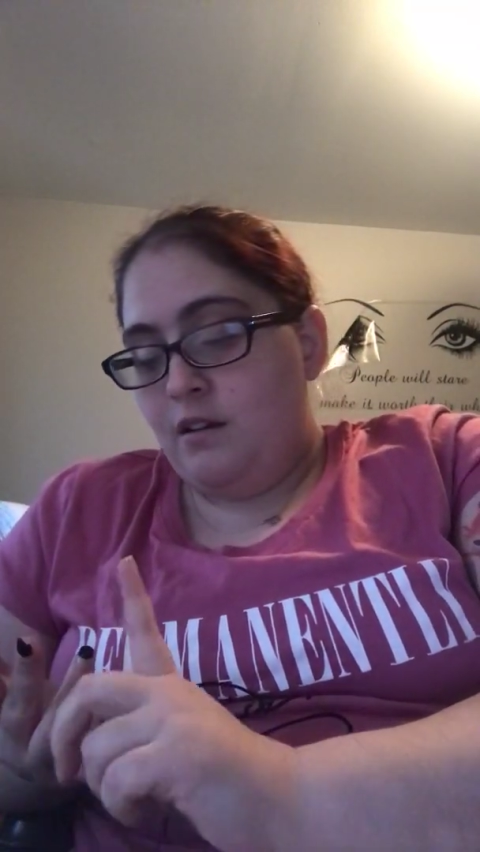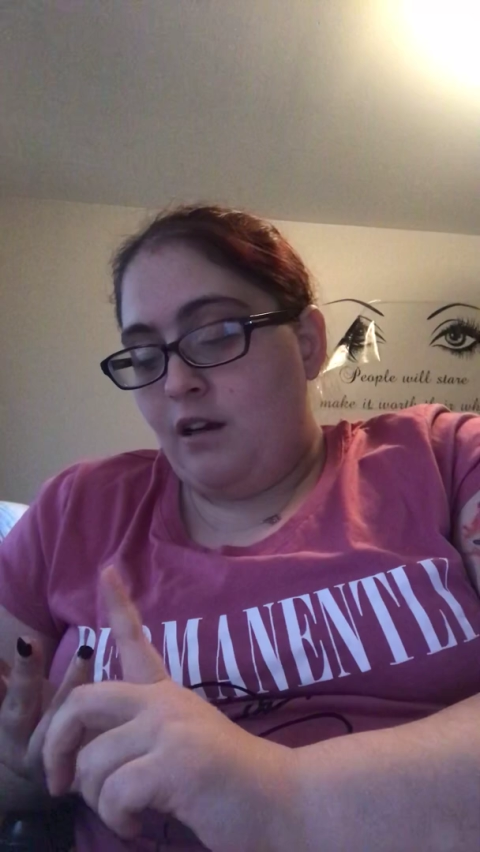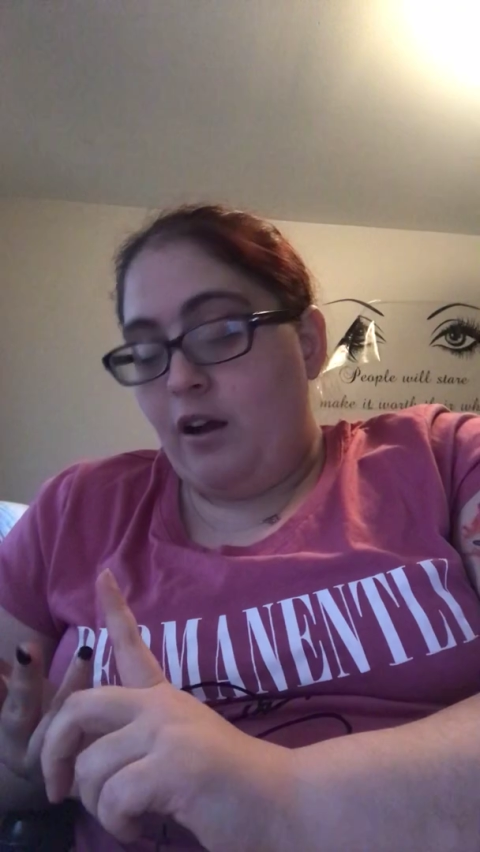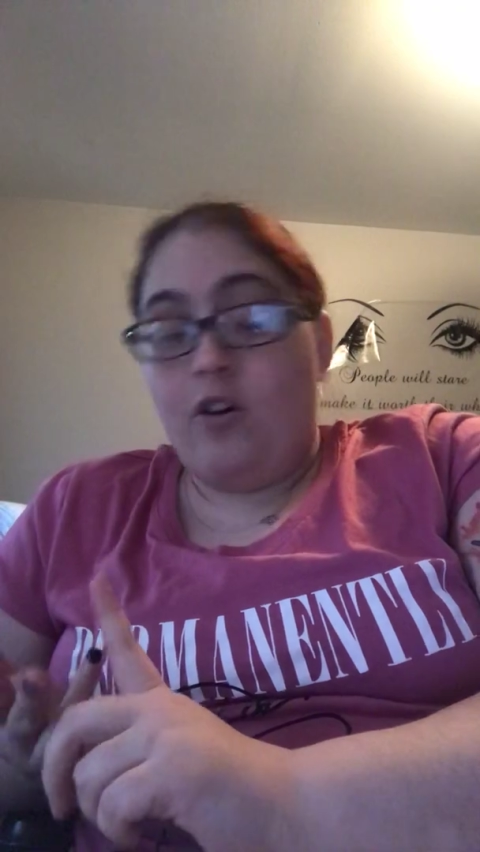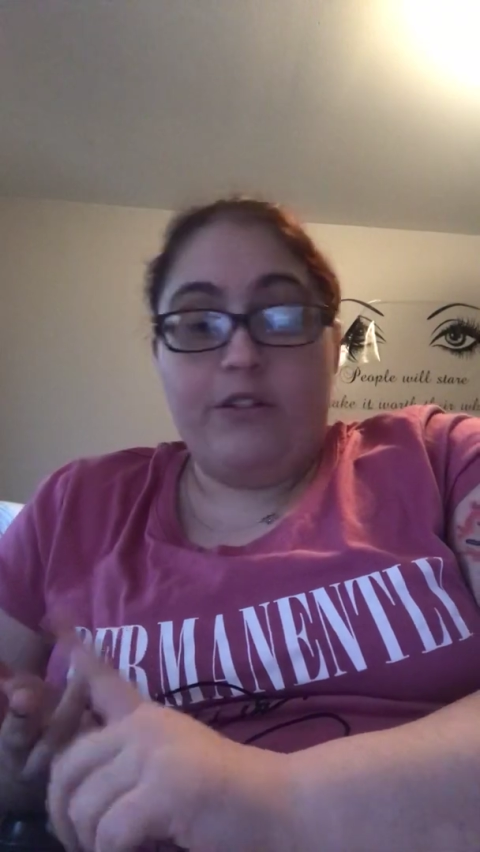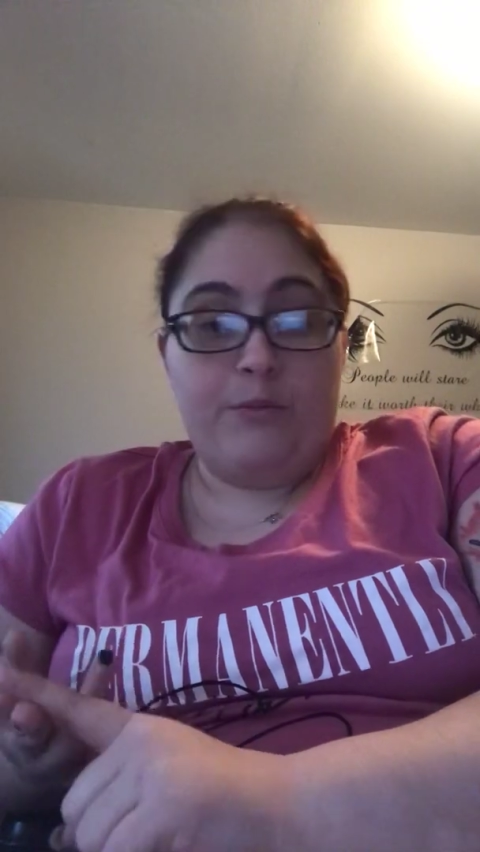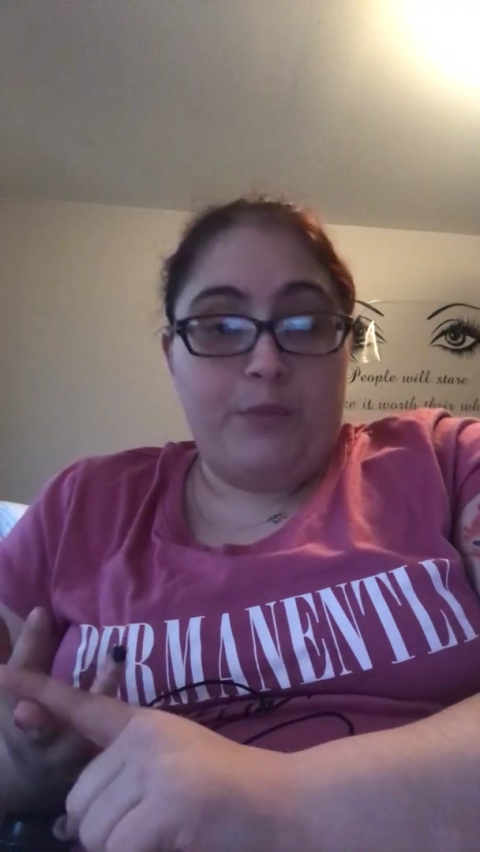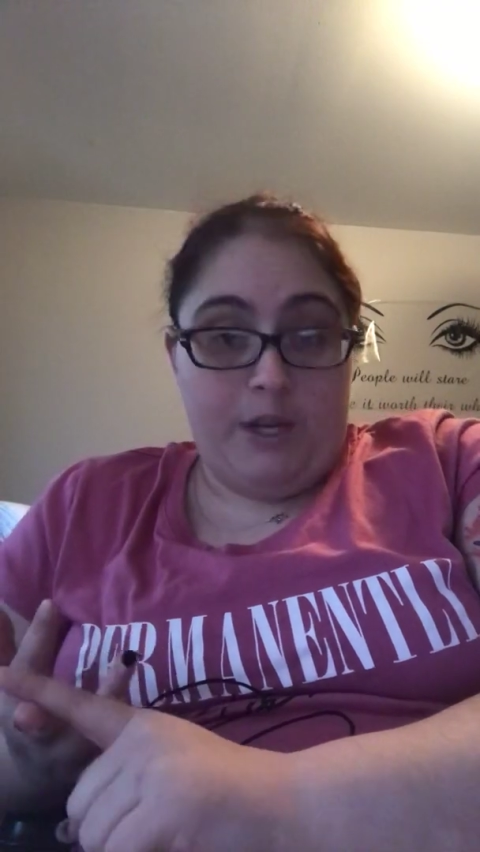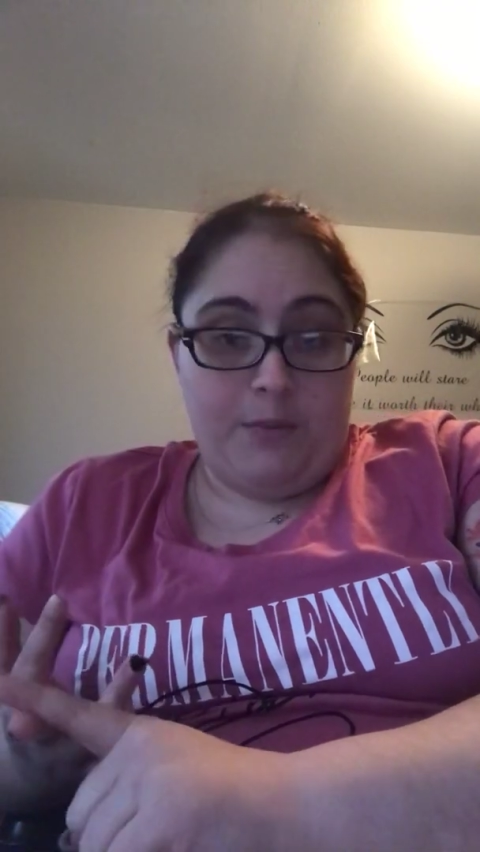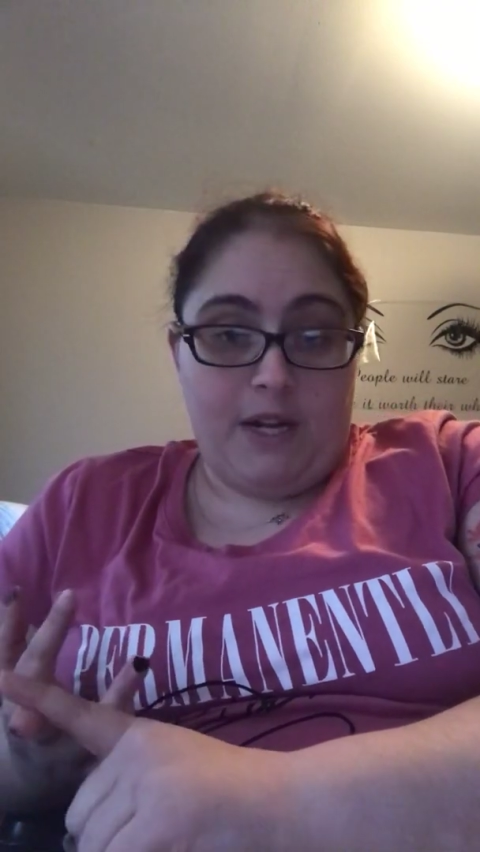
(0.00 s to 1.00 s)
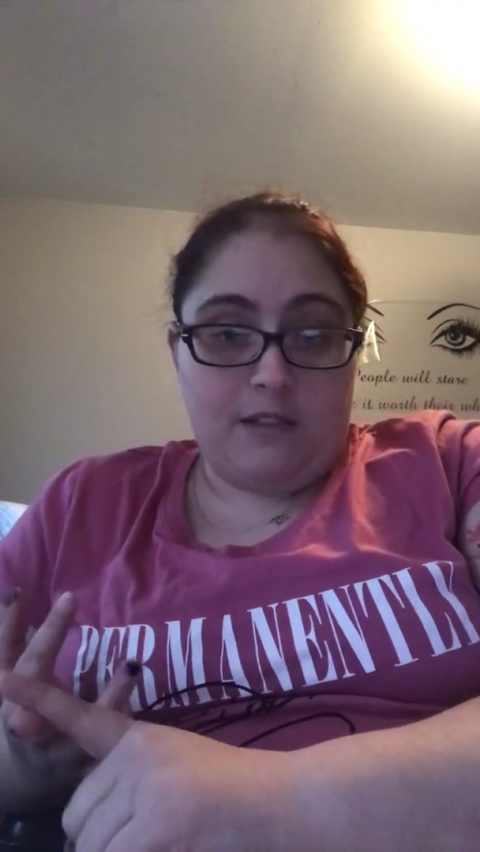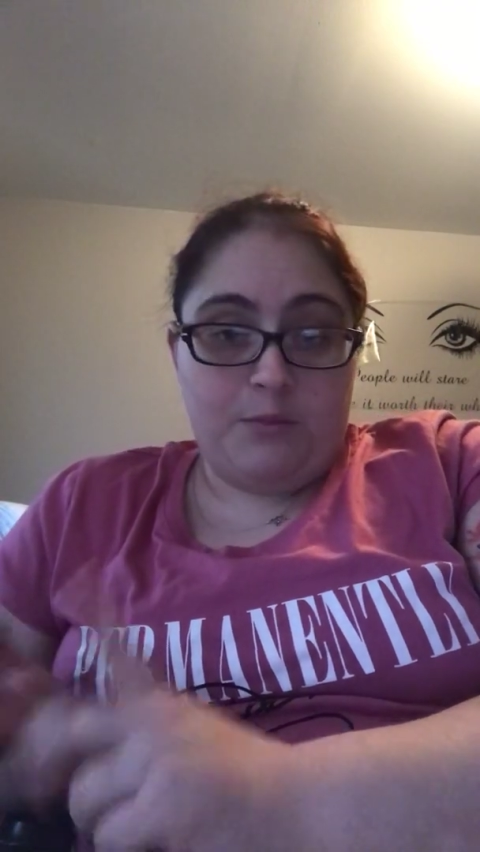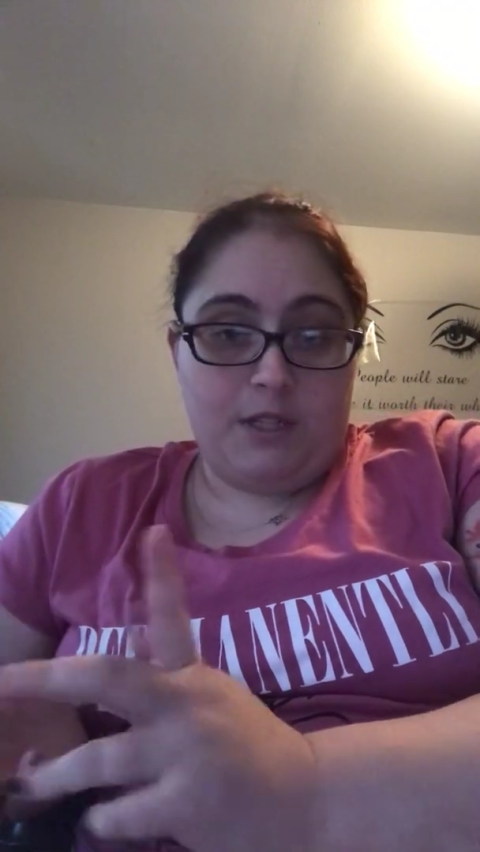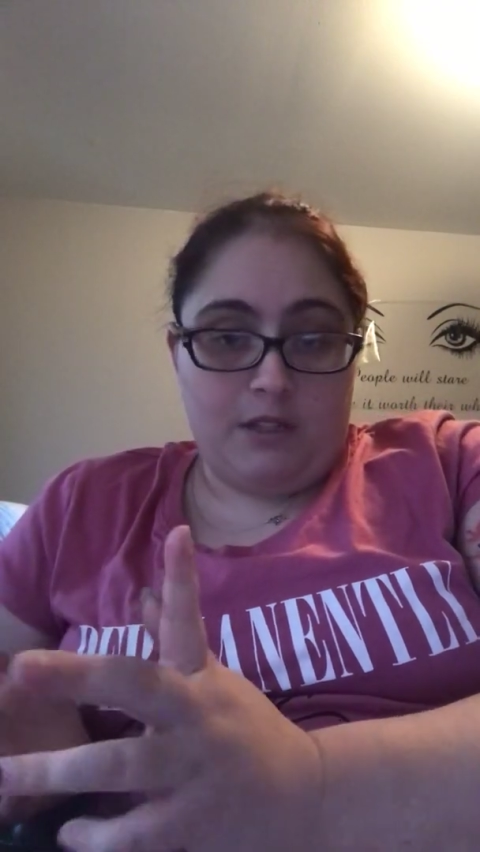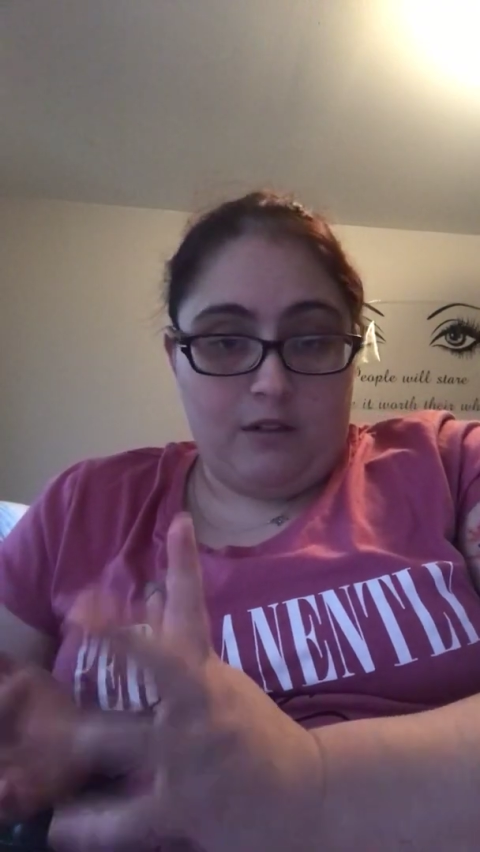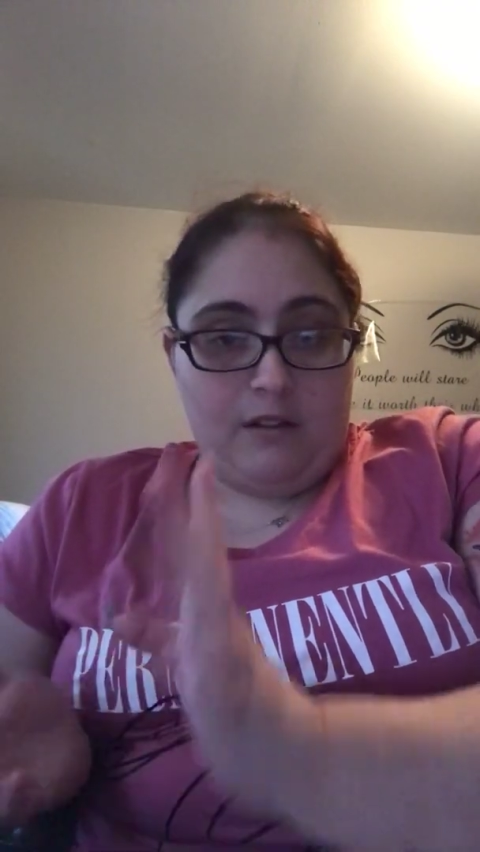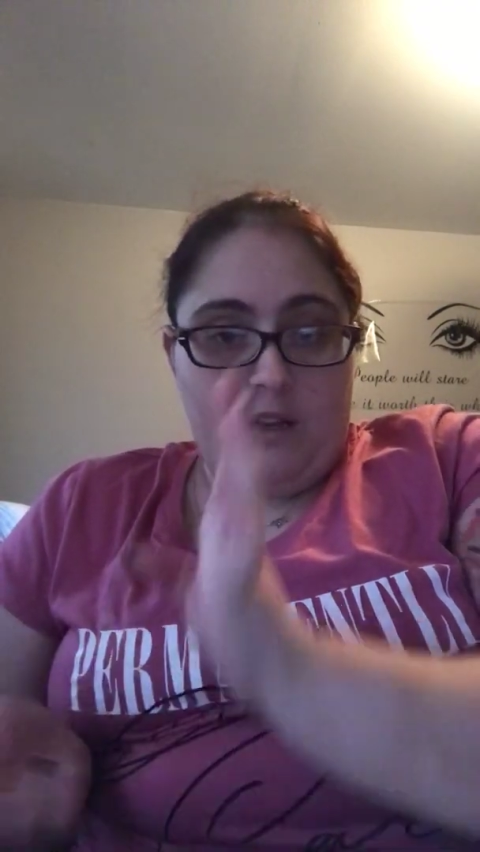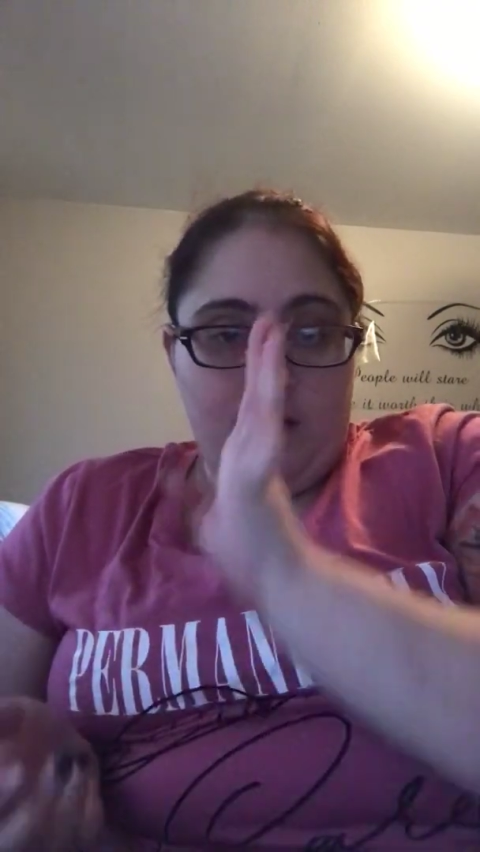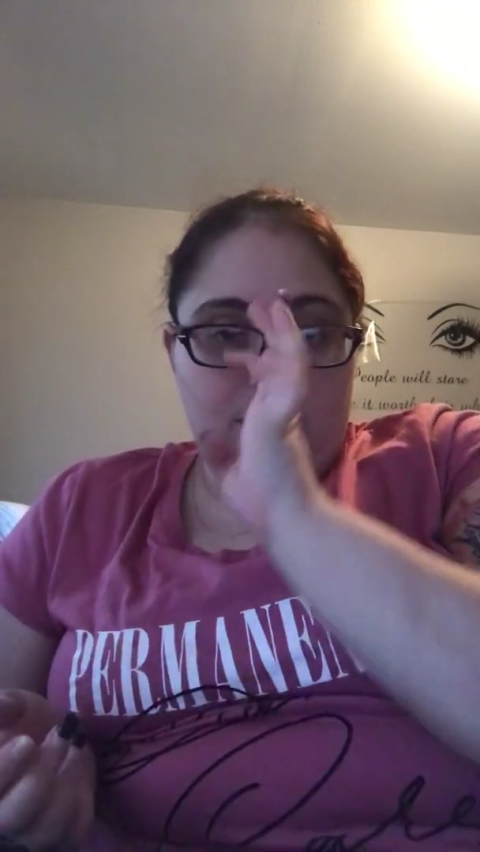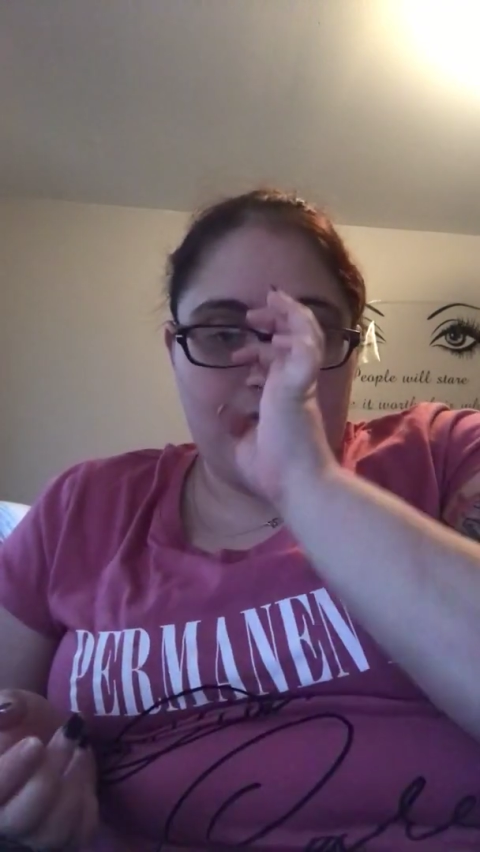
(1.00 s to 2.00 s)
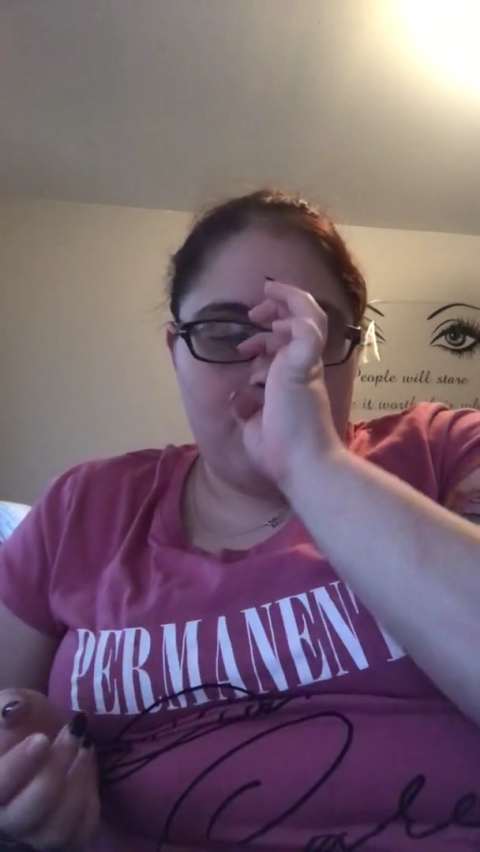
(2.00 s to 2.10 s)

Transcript: I call them bed pads, but they're like